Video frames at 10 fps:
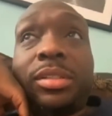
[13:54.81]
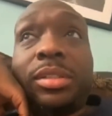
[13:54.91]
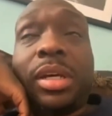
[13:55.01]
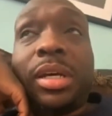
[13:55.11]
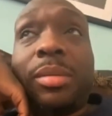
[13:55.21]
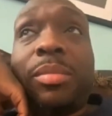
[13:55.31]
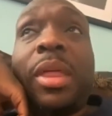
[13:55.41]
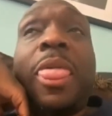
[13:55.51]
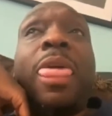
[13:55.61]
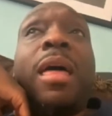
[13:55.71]

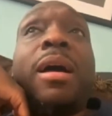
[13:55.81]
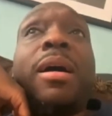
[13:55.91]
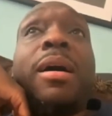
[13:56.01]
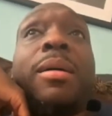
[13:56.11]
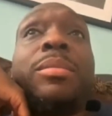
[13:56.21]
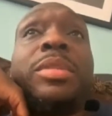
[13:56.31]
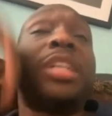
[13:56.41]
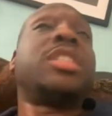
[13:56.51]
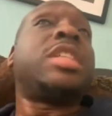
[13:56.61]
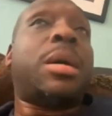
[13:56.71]

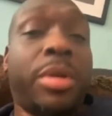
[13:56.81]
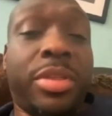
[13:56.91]
Dear Summer,